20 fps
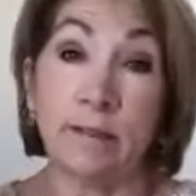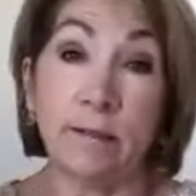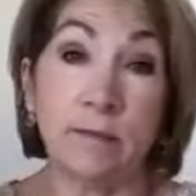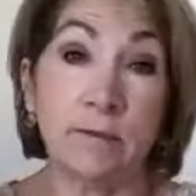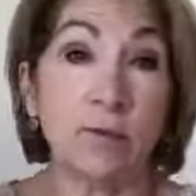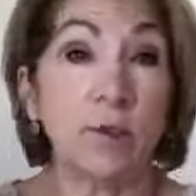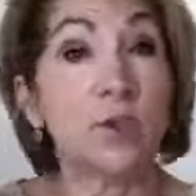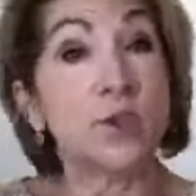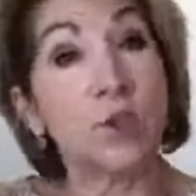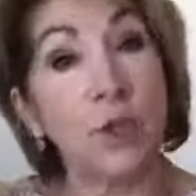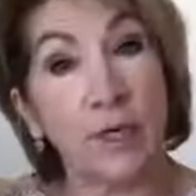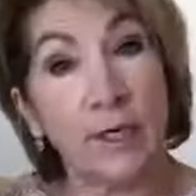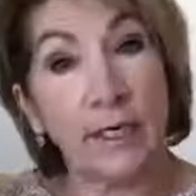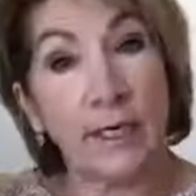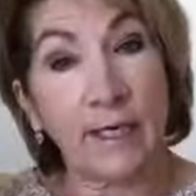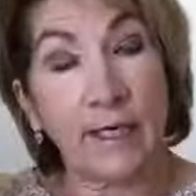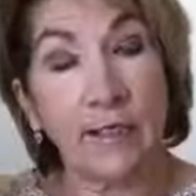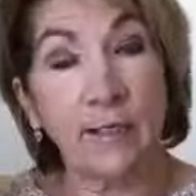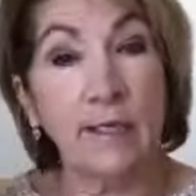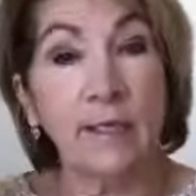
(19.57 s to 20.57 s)
and
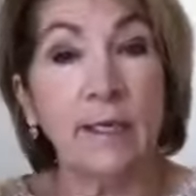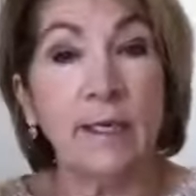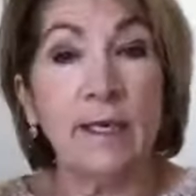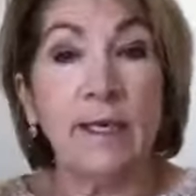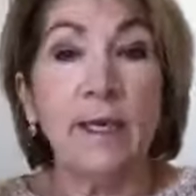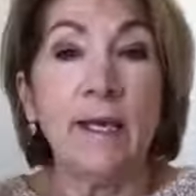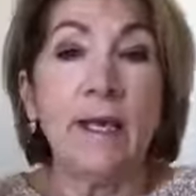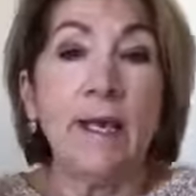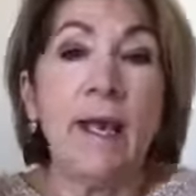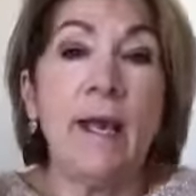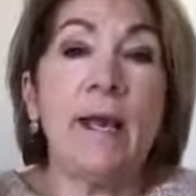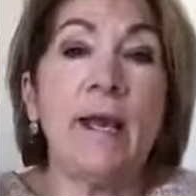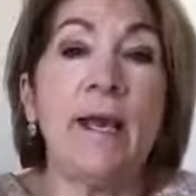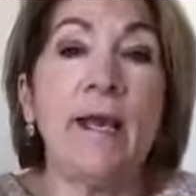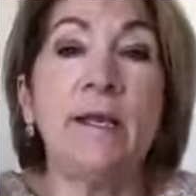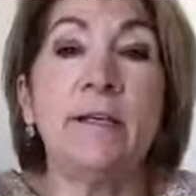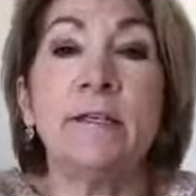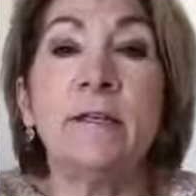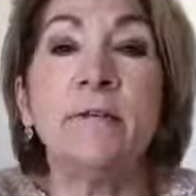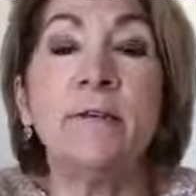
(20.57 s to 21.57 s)
starting.
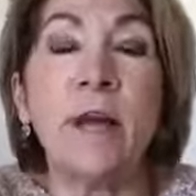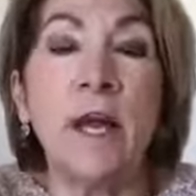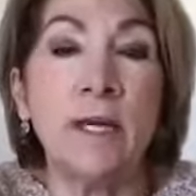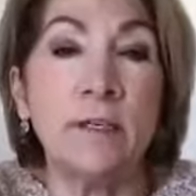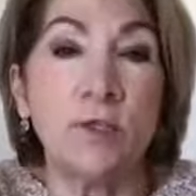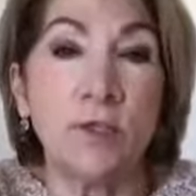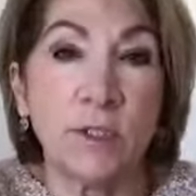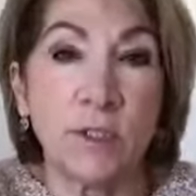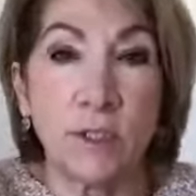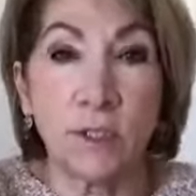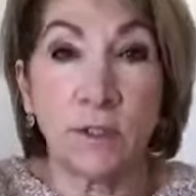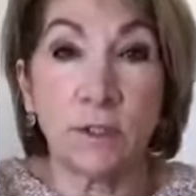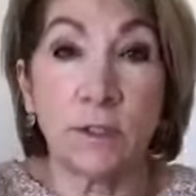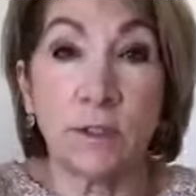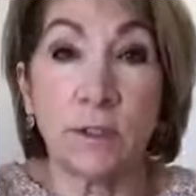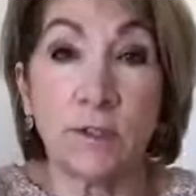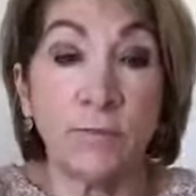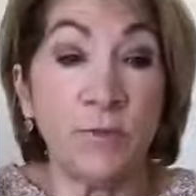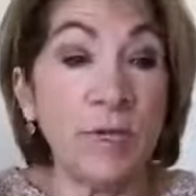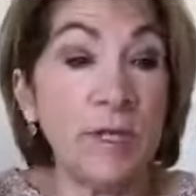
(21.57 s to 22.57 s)
And I've got just
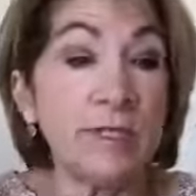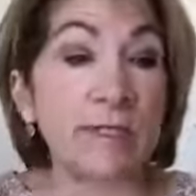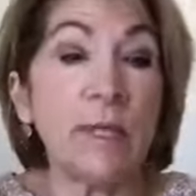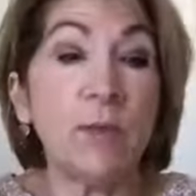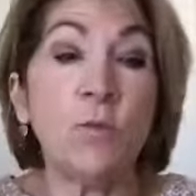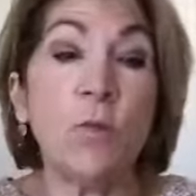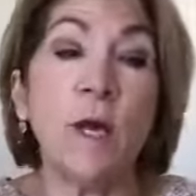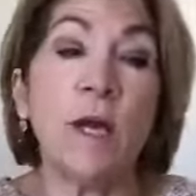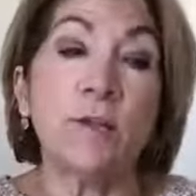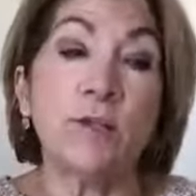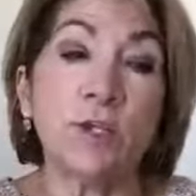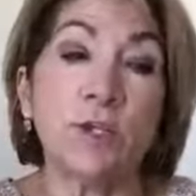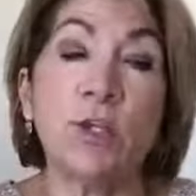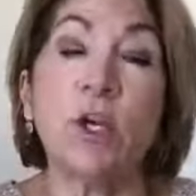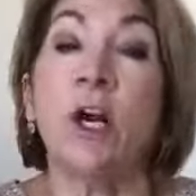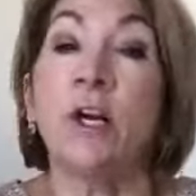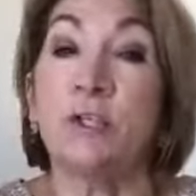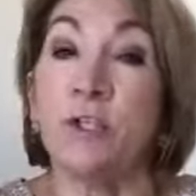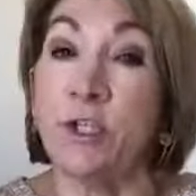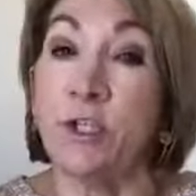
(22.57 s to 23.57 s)
some things I want to
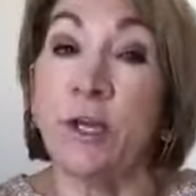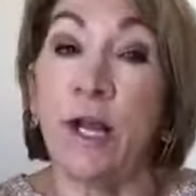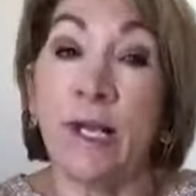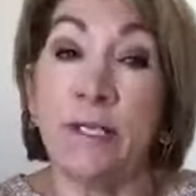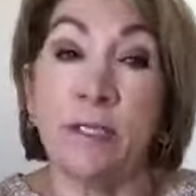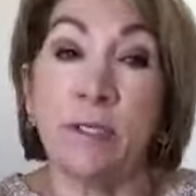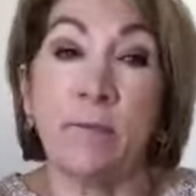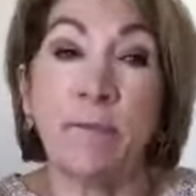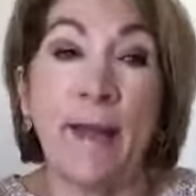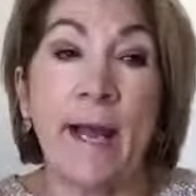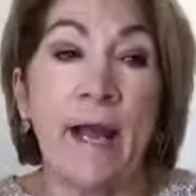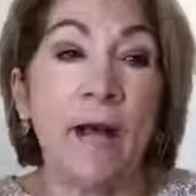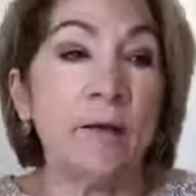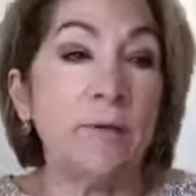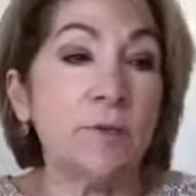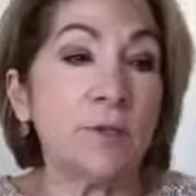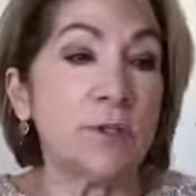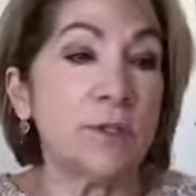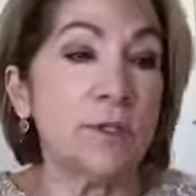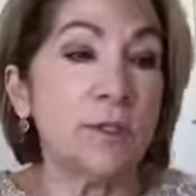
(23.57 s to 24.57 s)
talk to you guys
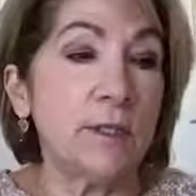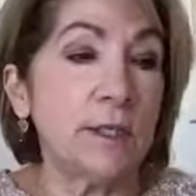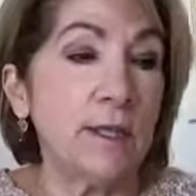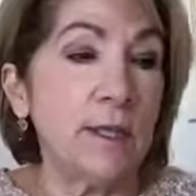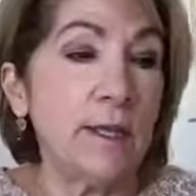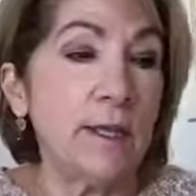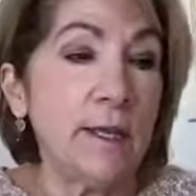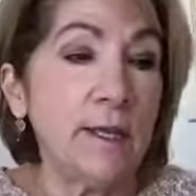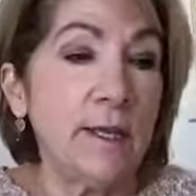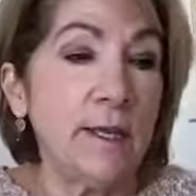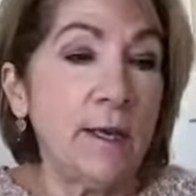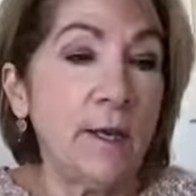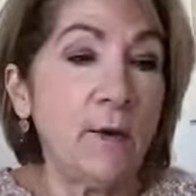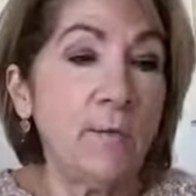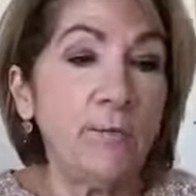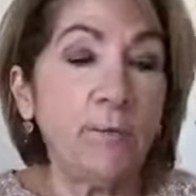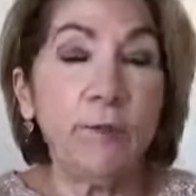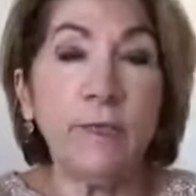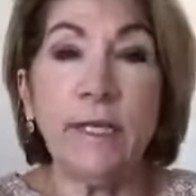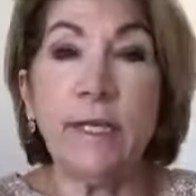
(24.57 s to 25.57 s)
about.
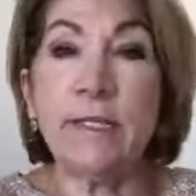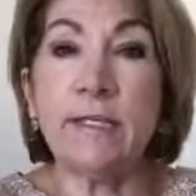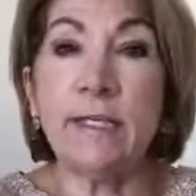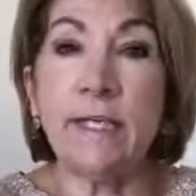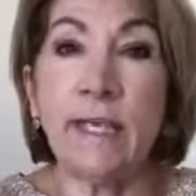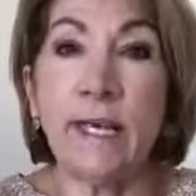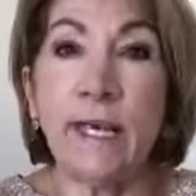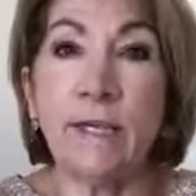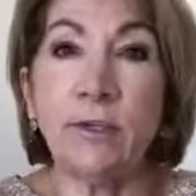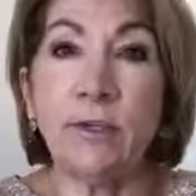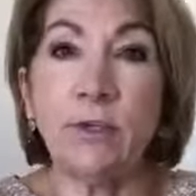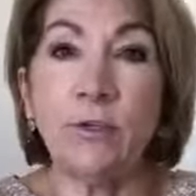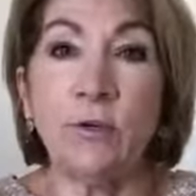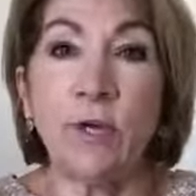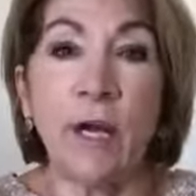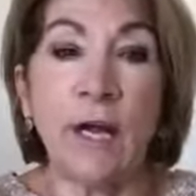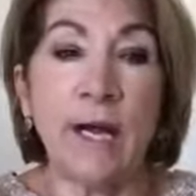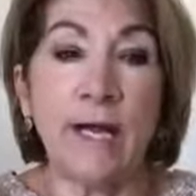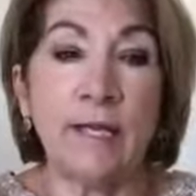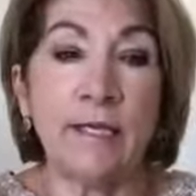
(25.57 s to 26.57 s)
Hopefully to get you
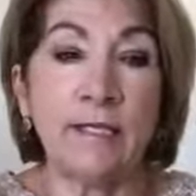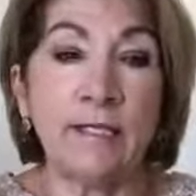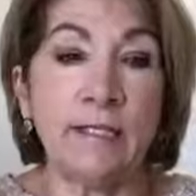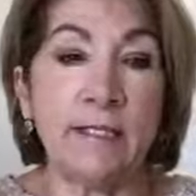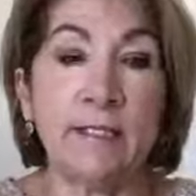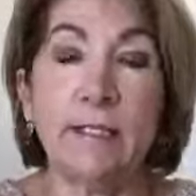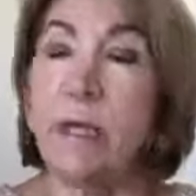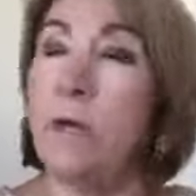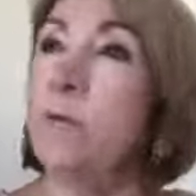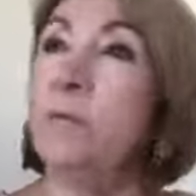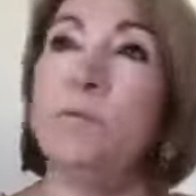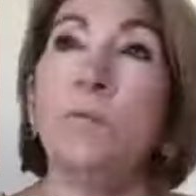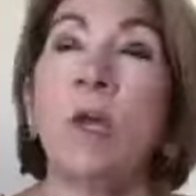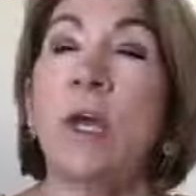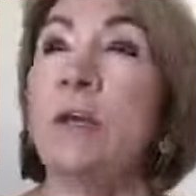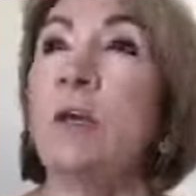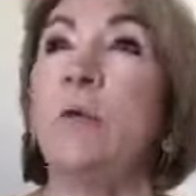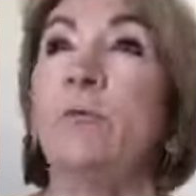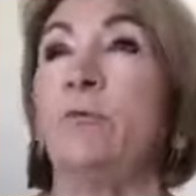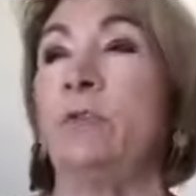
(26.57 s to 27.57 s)
guys, no,
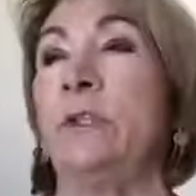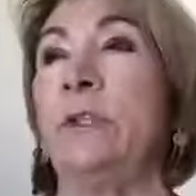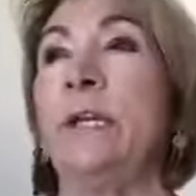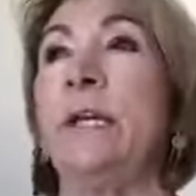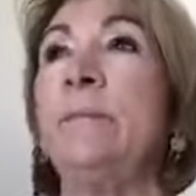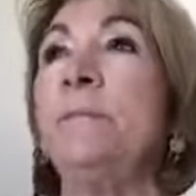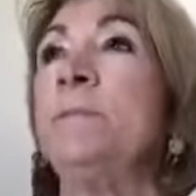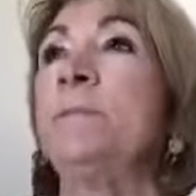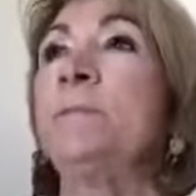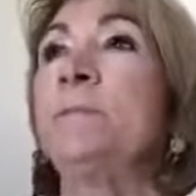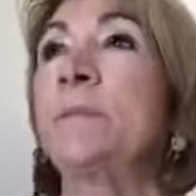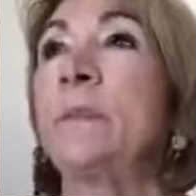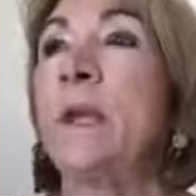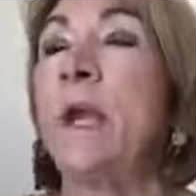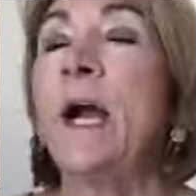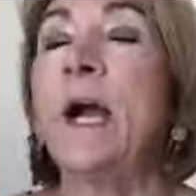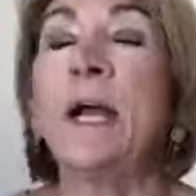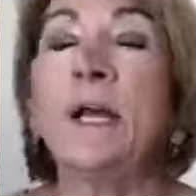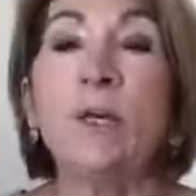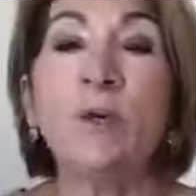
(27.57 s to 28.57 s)
not hopefully.
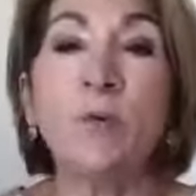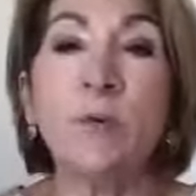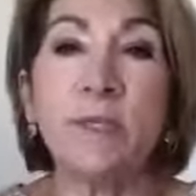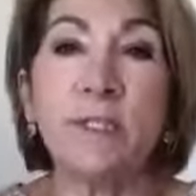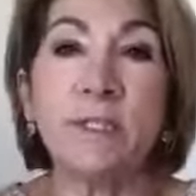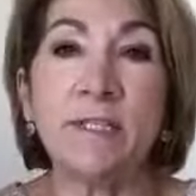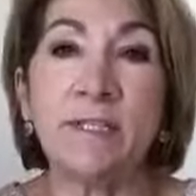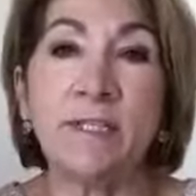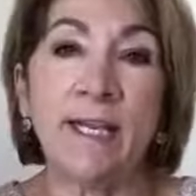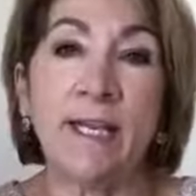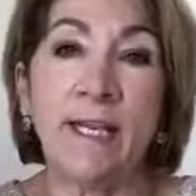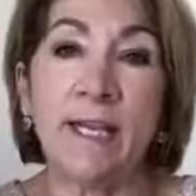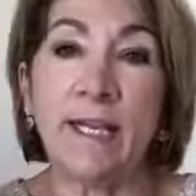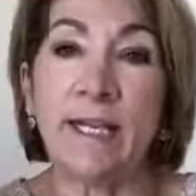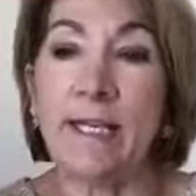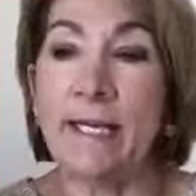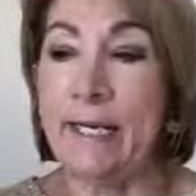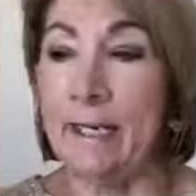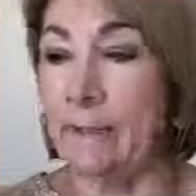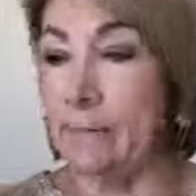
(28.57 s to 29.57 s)
I always
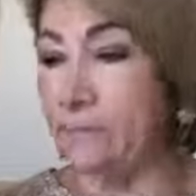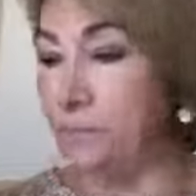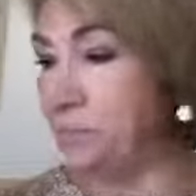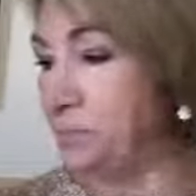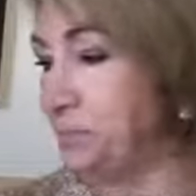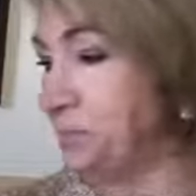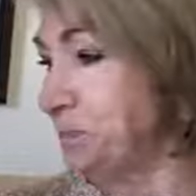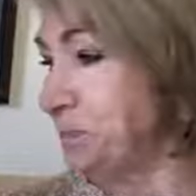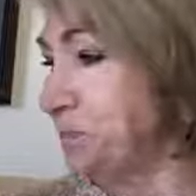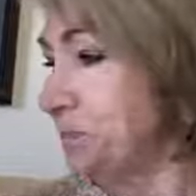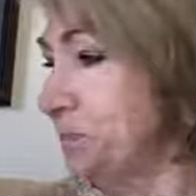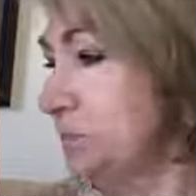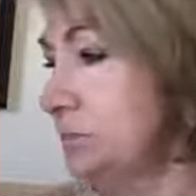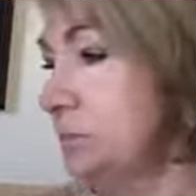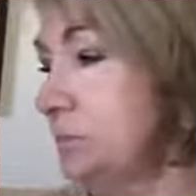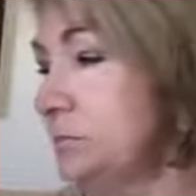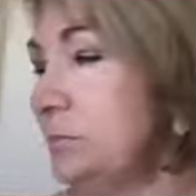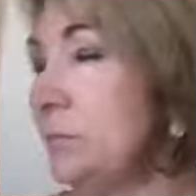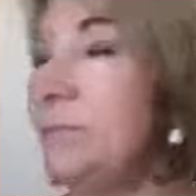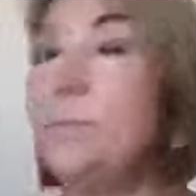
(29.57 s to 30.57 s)
say, um,
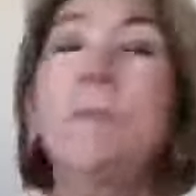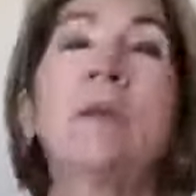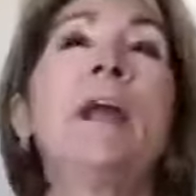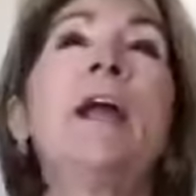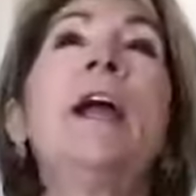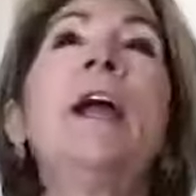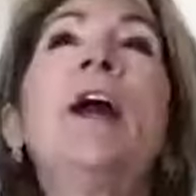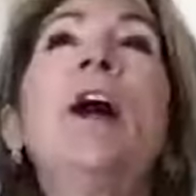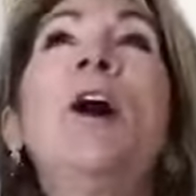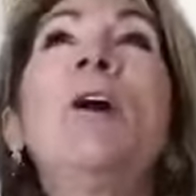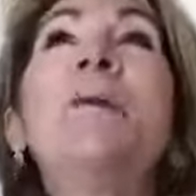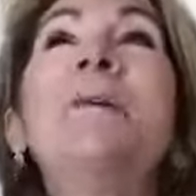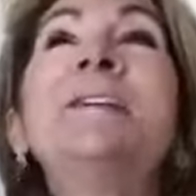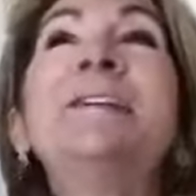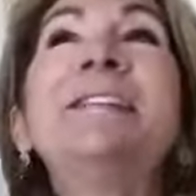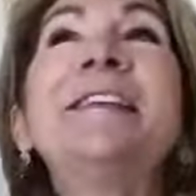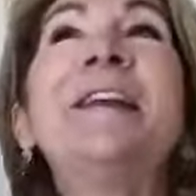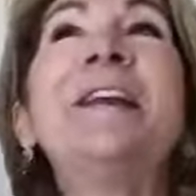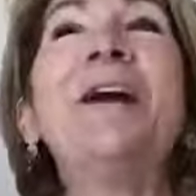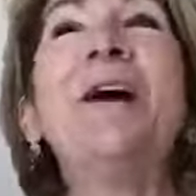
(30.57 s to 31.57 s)
always
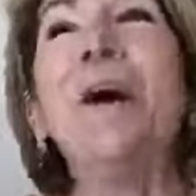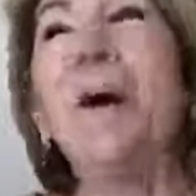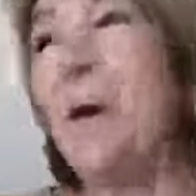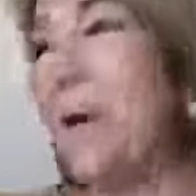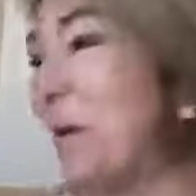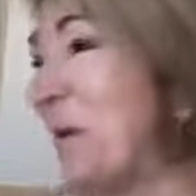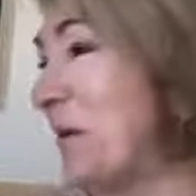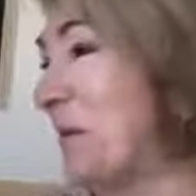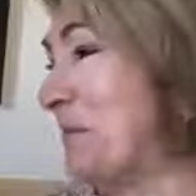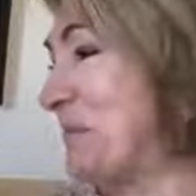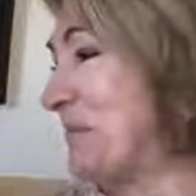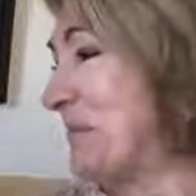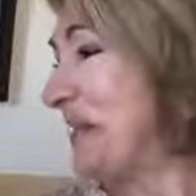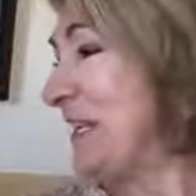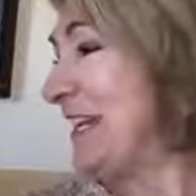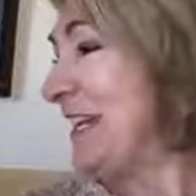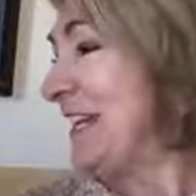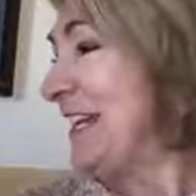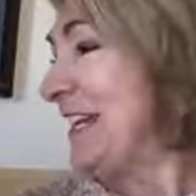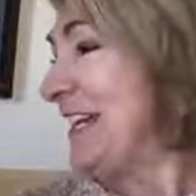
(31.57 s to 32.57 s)
say hope
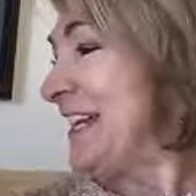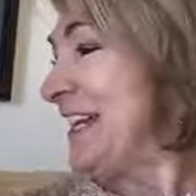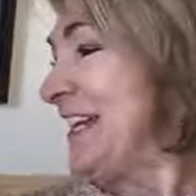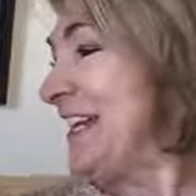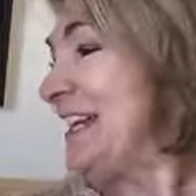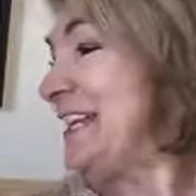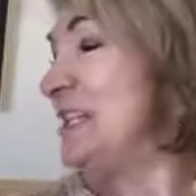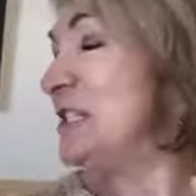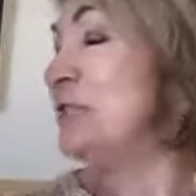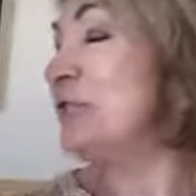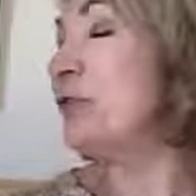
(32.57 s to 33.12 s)
is for